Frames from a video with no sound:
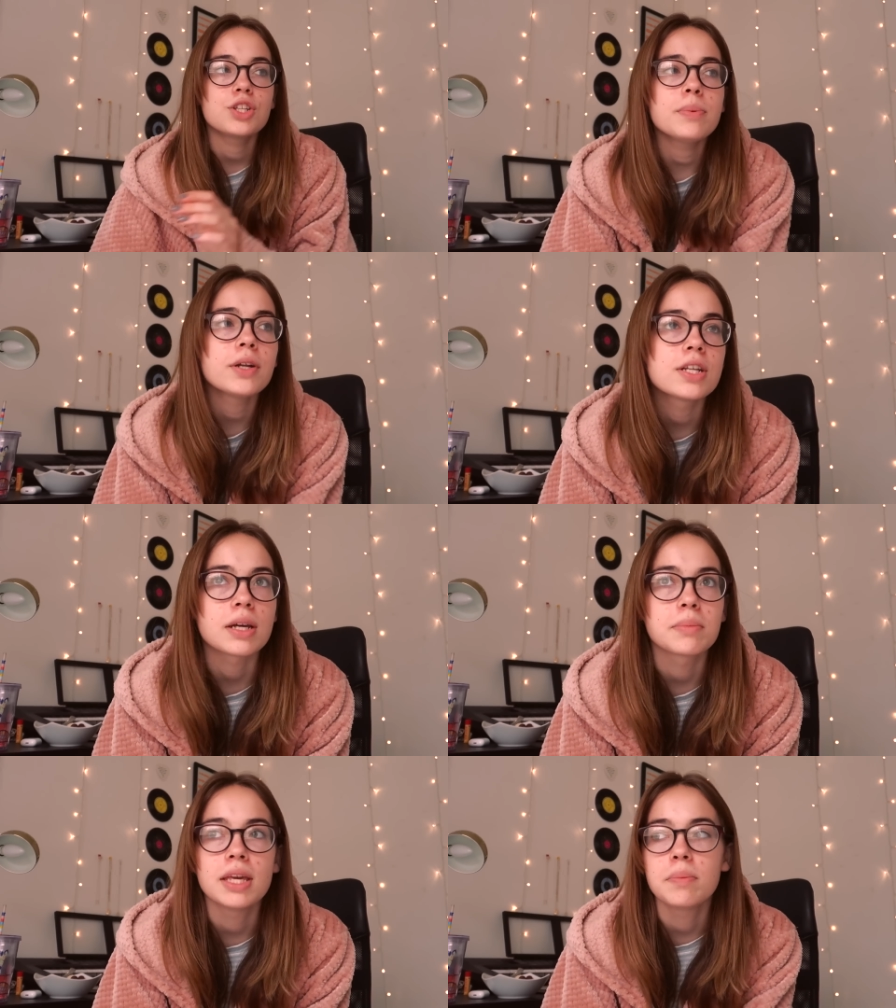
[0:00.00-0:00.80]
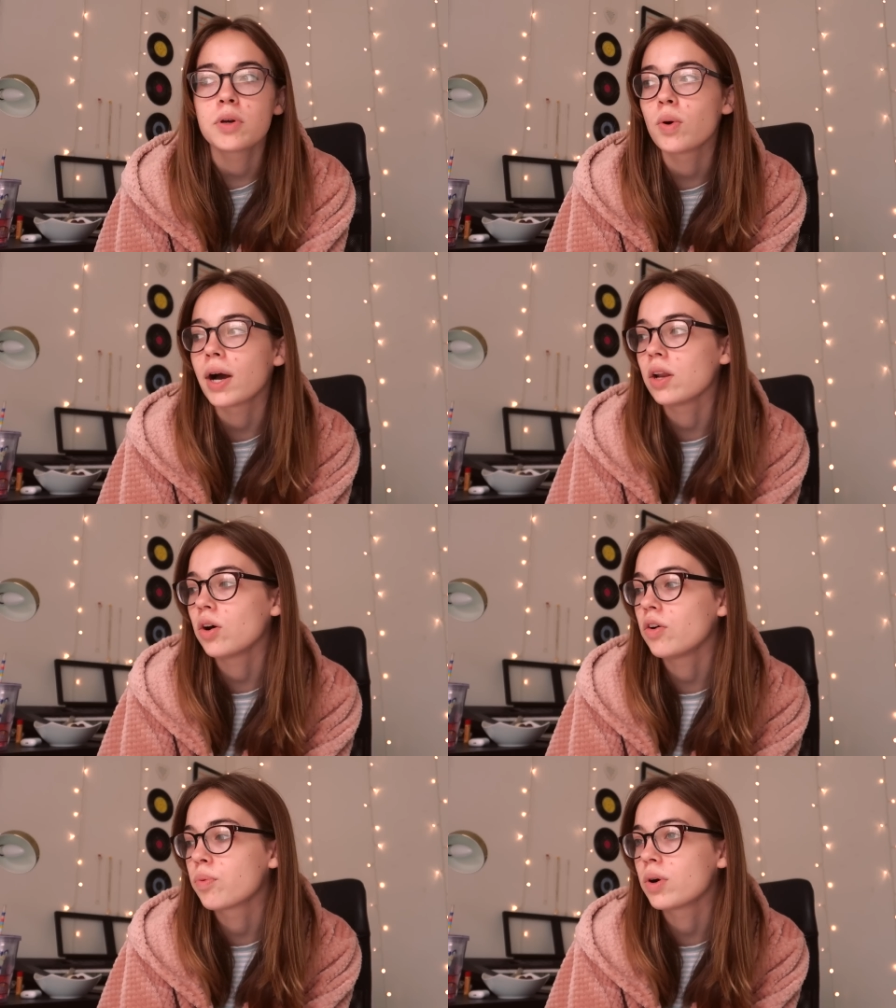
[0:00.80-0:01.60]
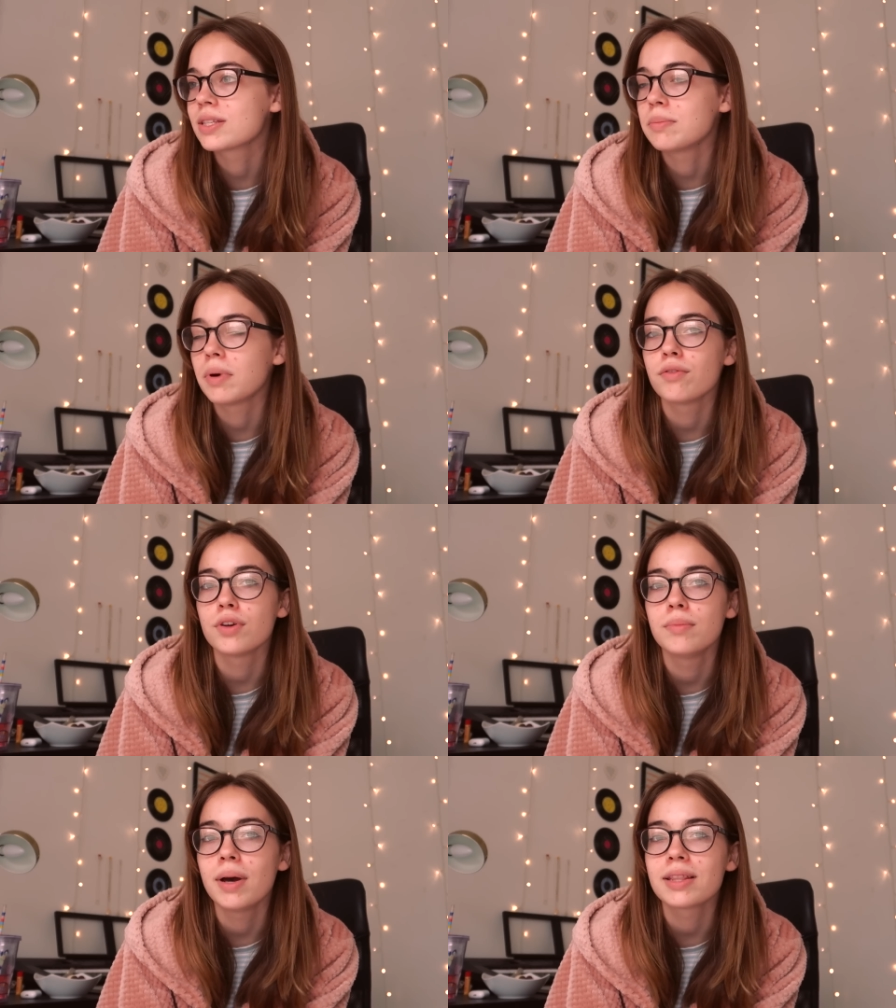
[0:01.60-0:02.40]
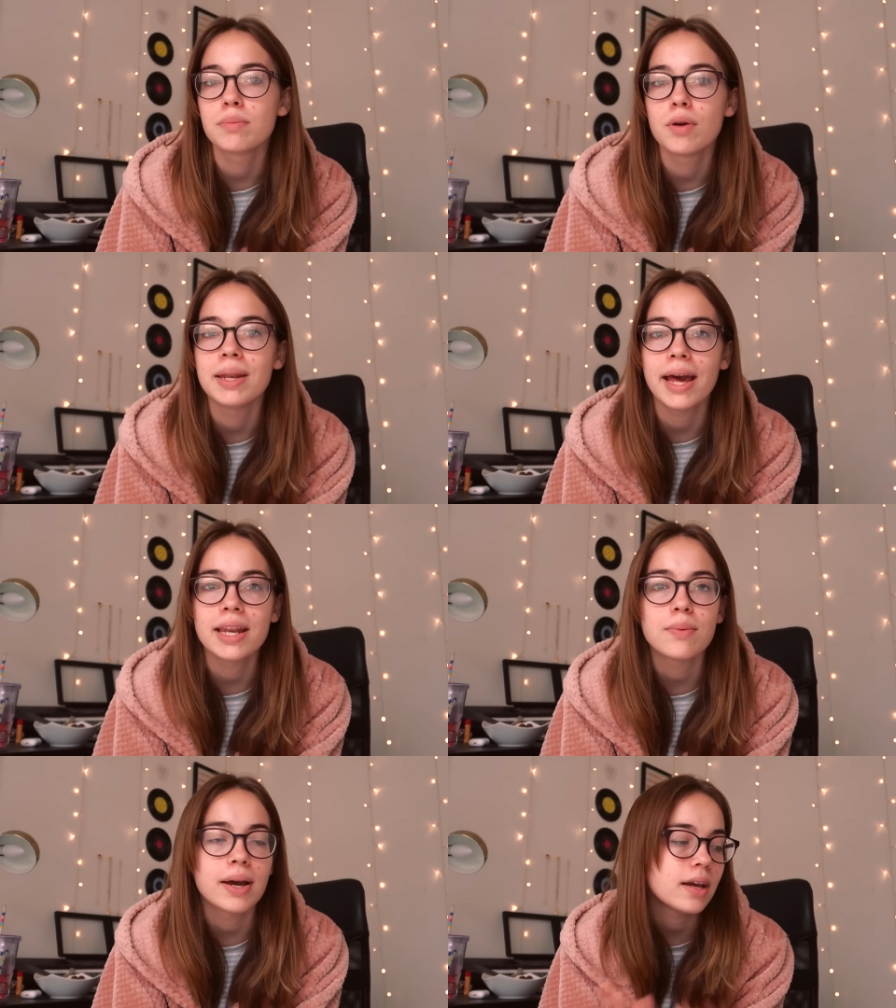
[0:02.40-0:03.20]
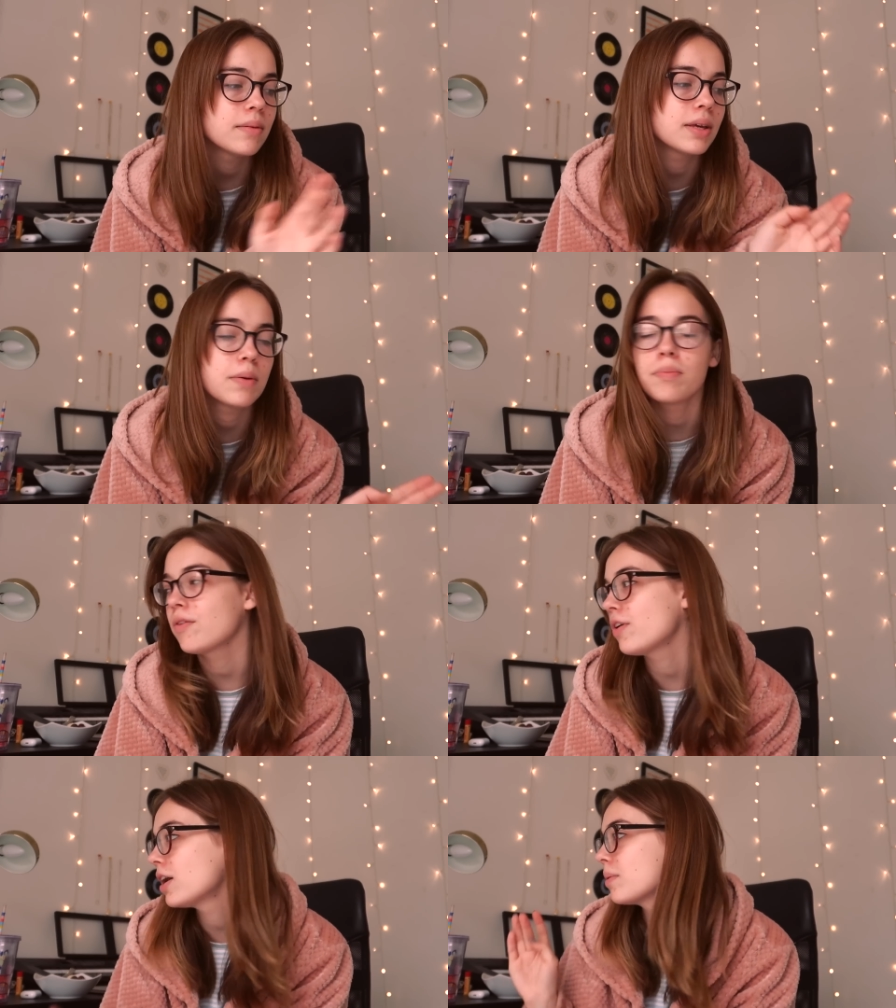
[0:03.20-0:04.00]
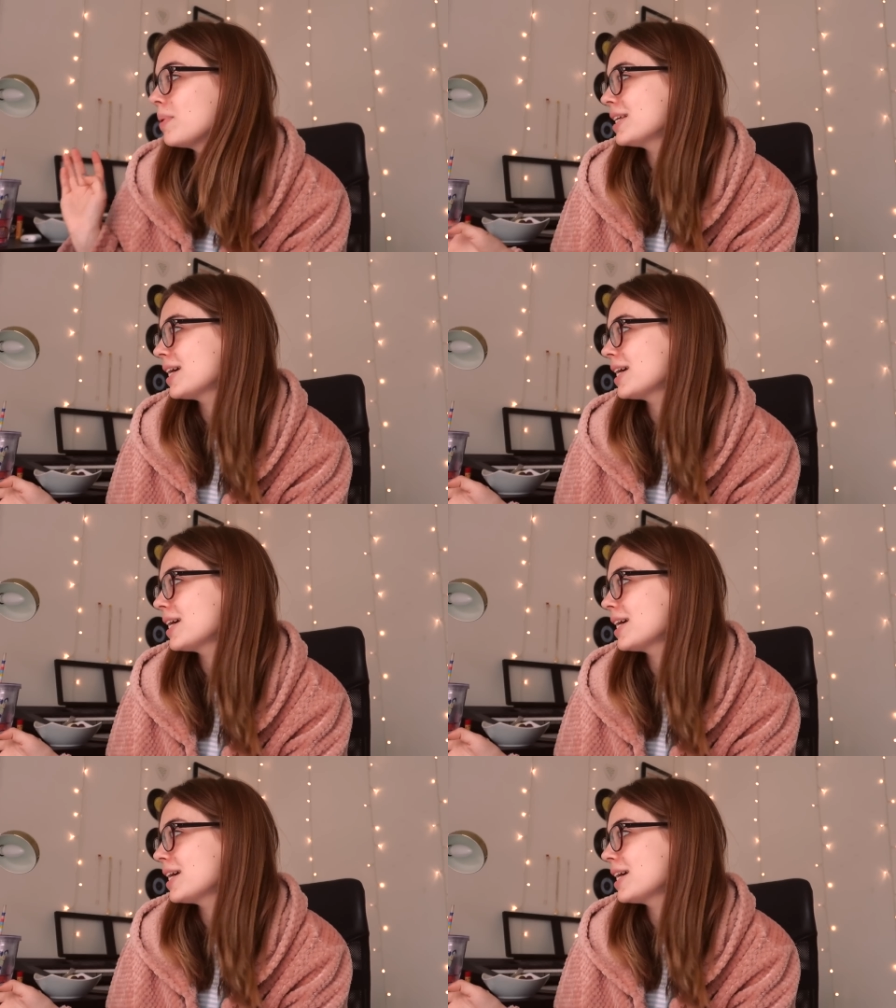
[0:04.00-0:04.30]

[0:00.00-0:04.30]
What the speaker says: To be honest, I'm keeping quite a lot of what's in my room at the moment anyway. I'm keeping my rug, my